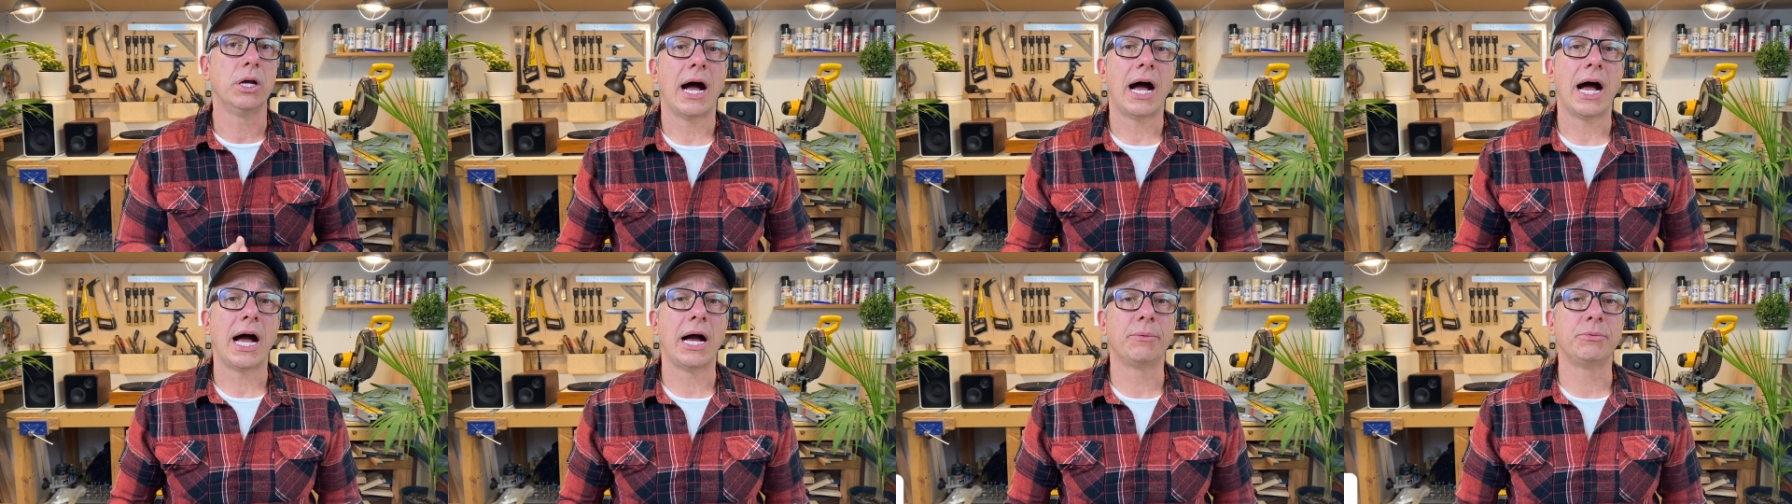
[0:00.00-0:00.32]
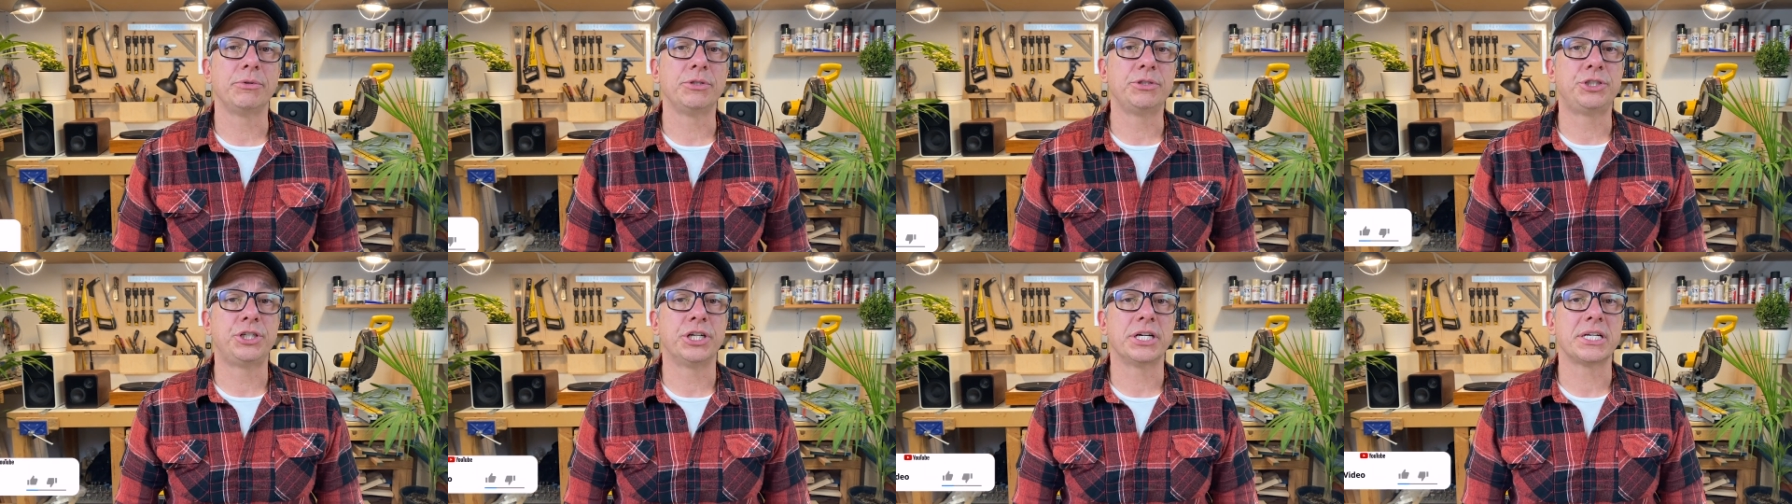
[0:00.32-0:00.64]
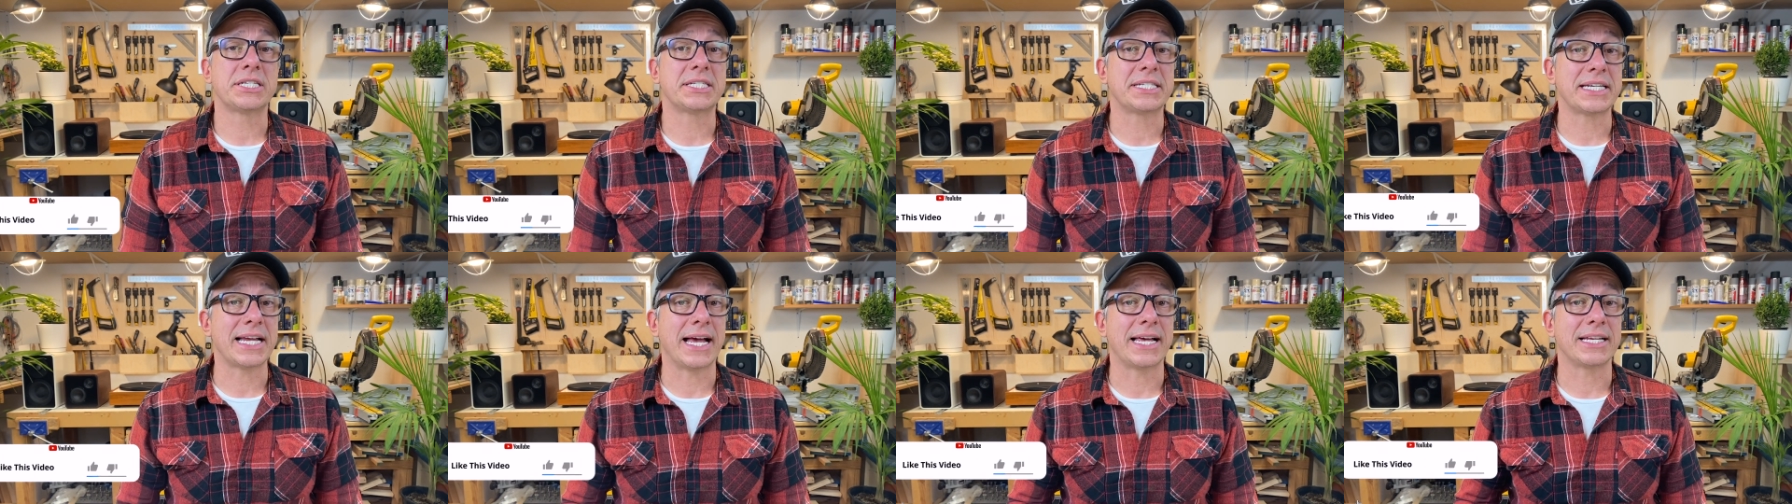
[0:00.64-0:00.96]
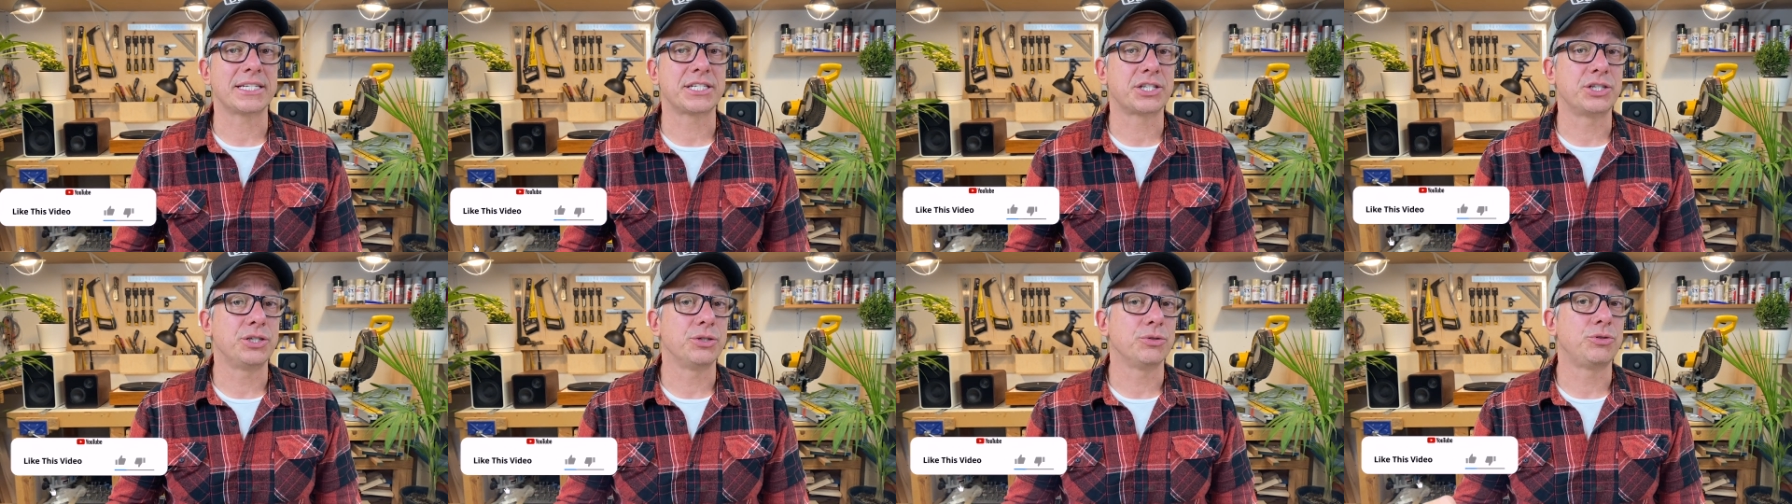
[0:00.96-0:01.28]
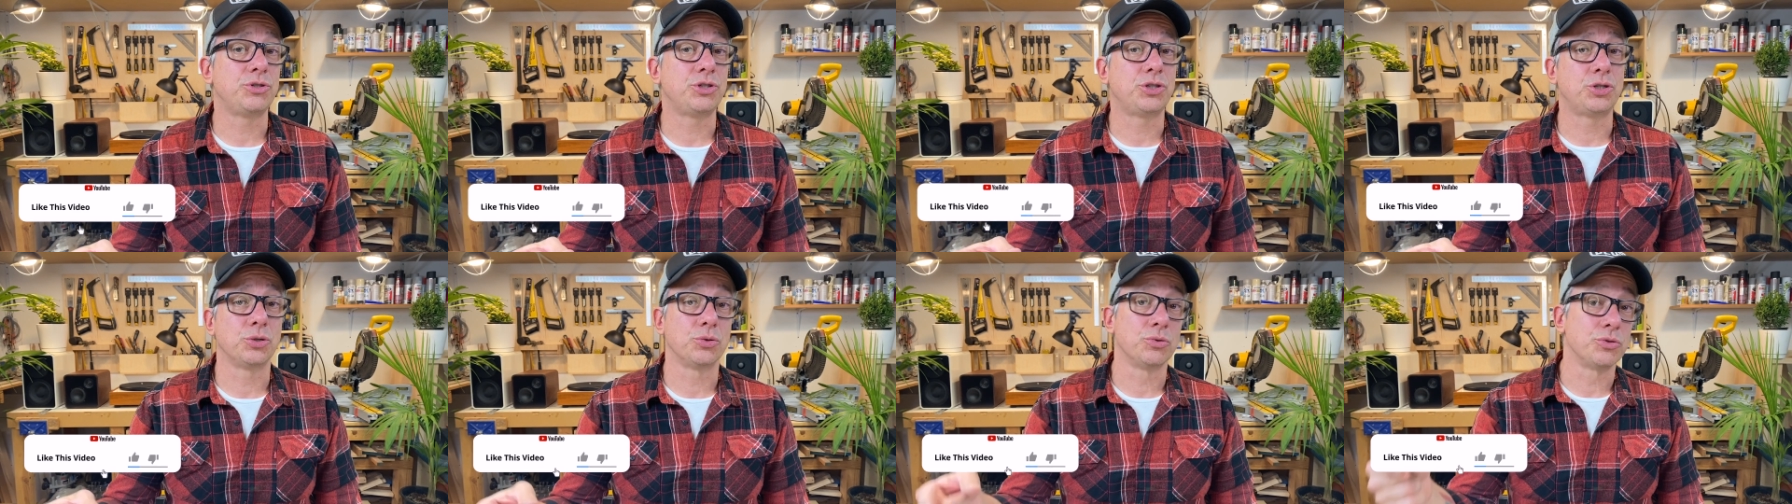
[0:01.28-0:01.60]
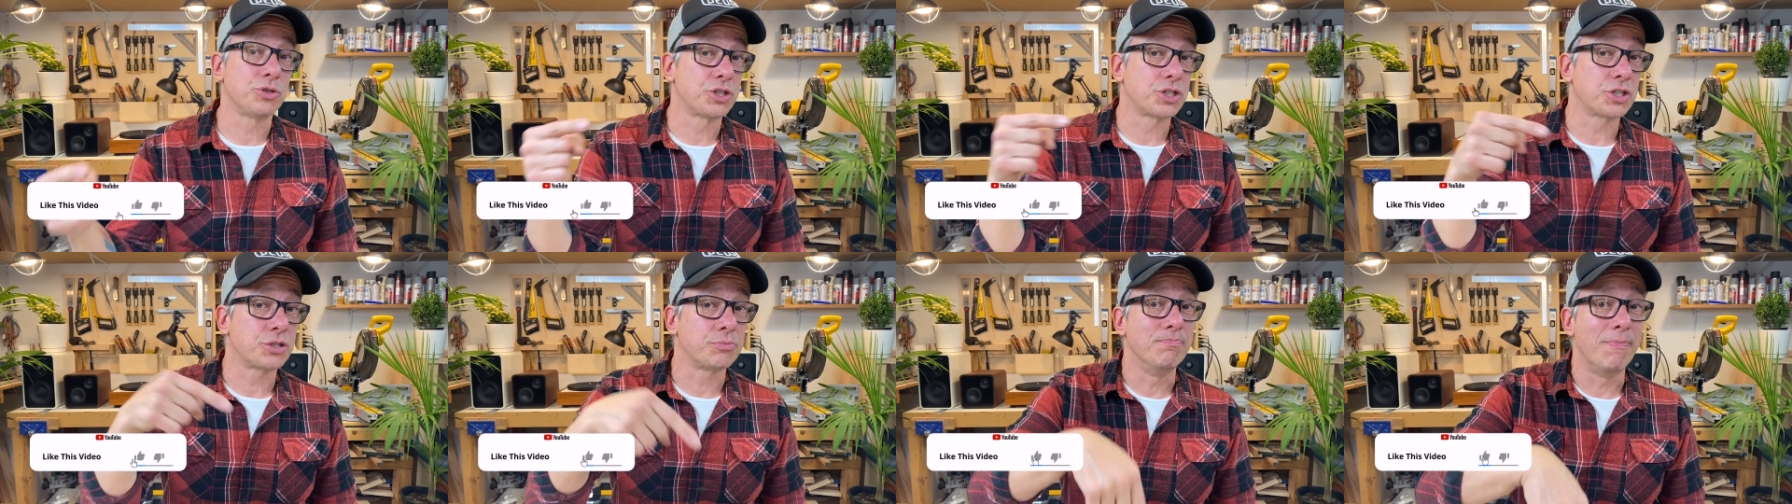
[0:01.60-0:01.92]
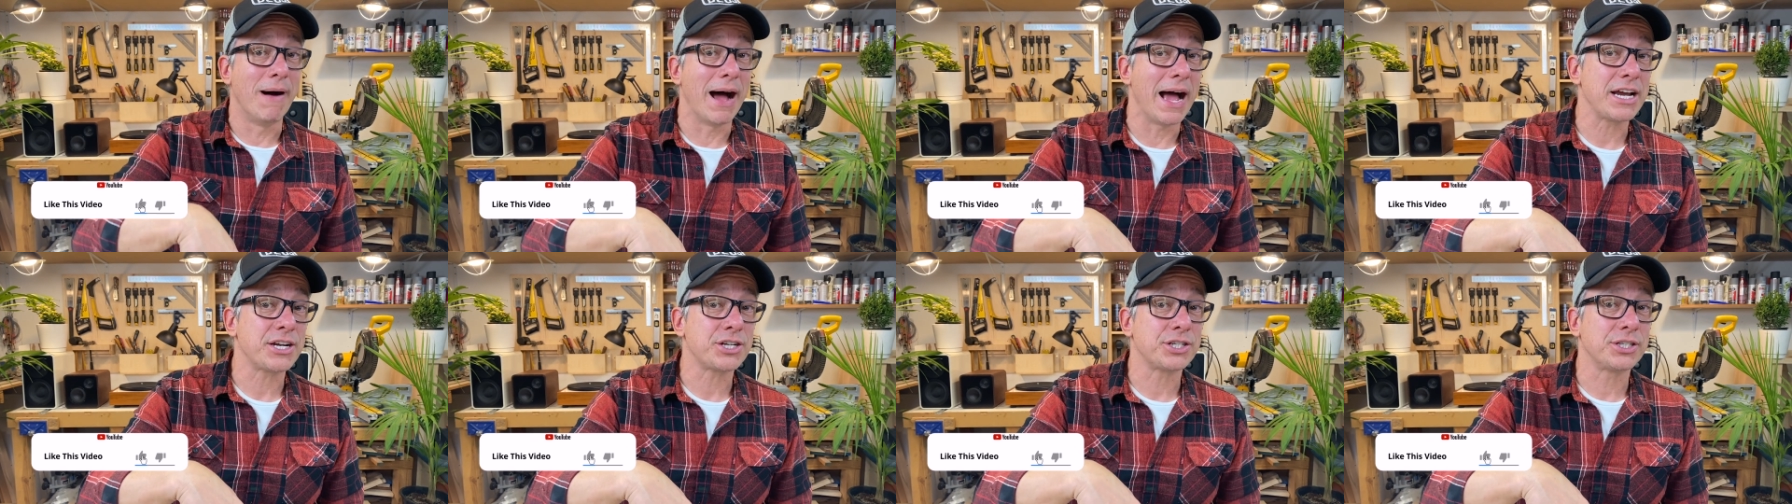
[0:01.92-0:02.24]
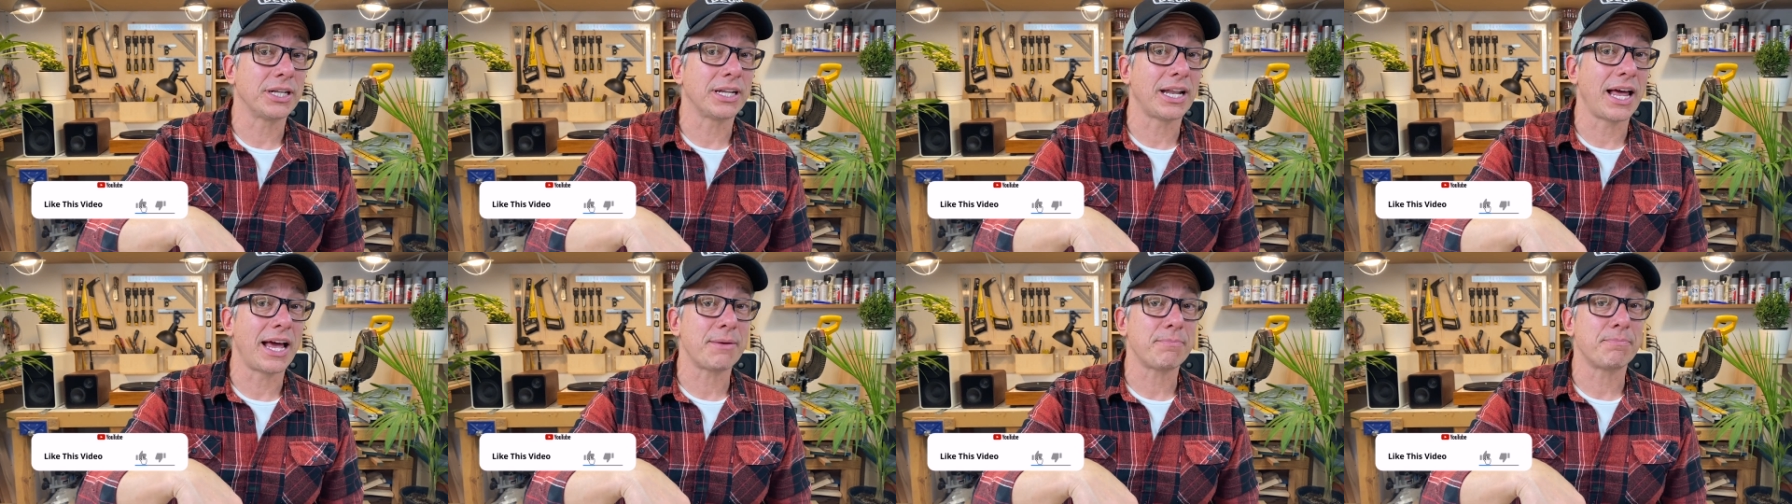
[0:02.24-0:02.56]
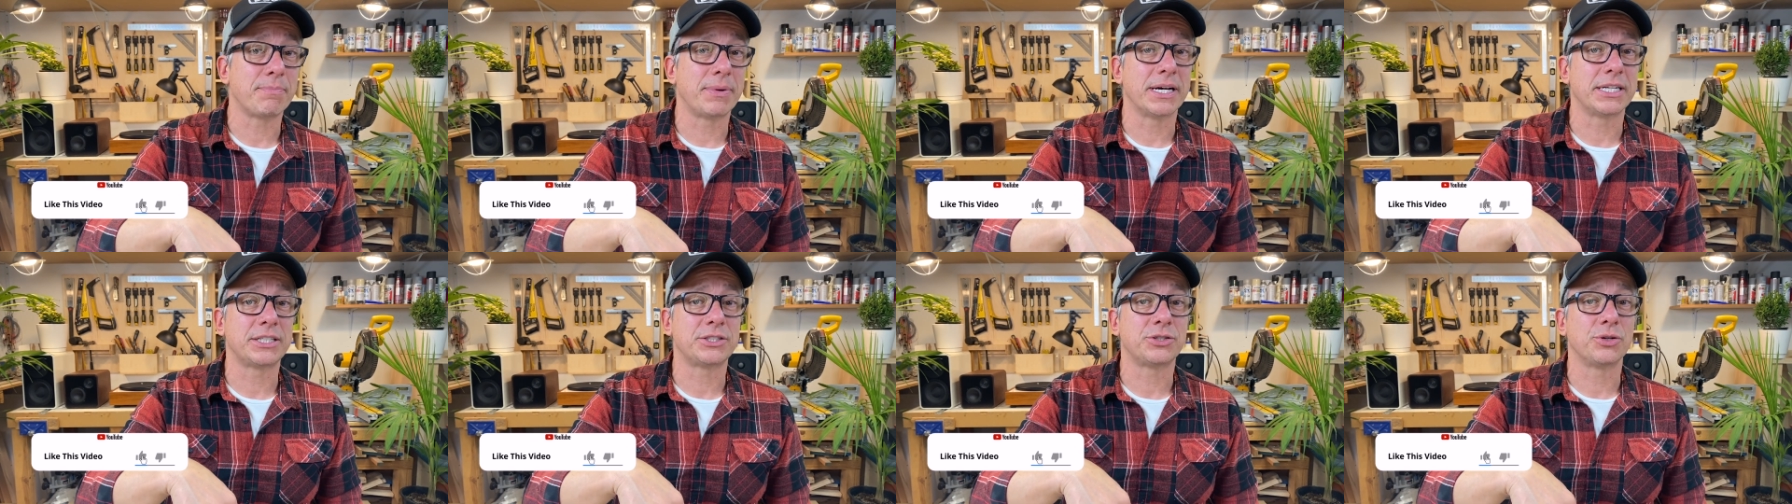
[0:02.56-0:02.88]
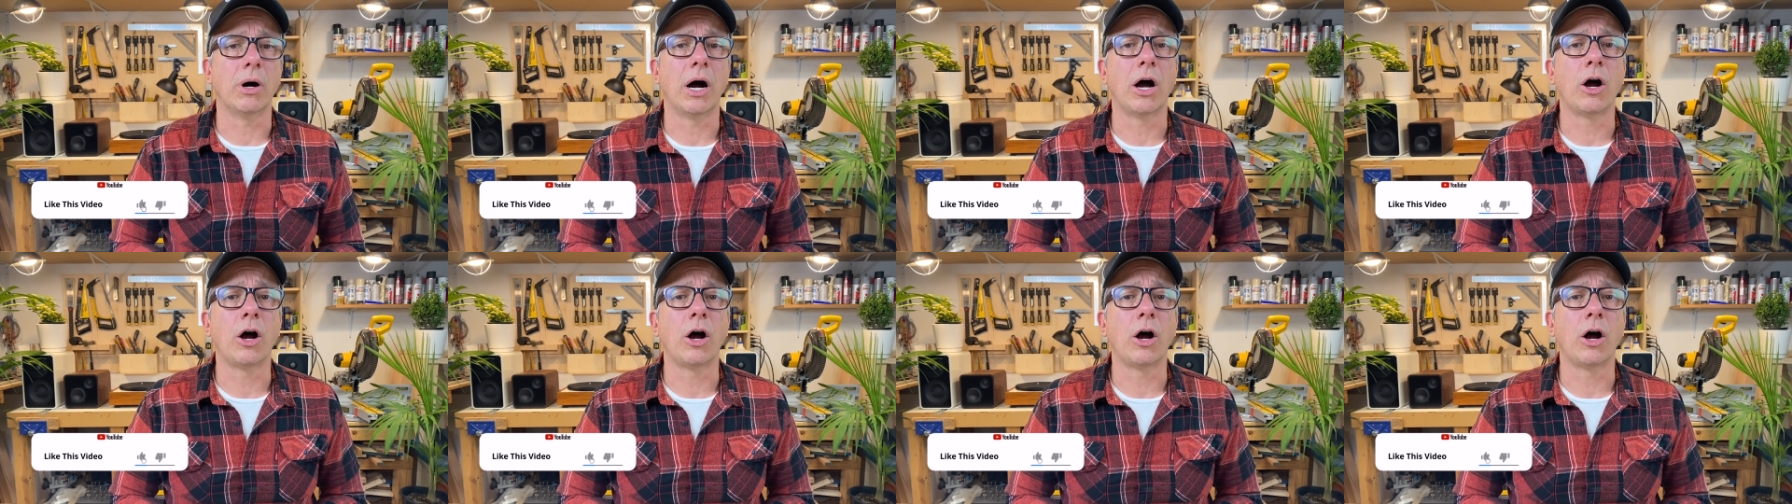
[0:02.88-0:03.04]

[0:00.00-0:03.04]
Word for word: I would just ask you to smash the like button.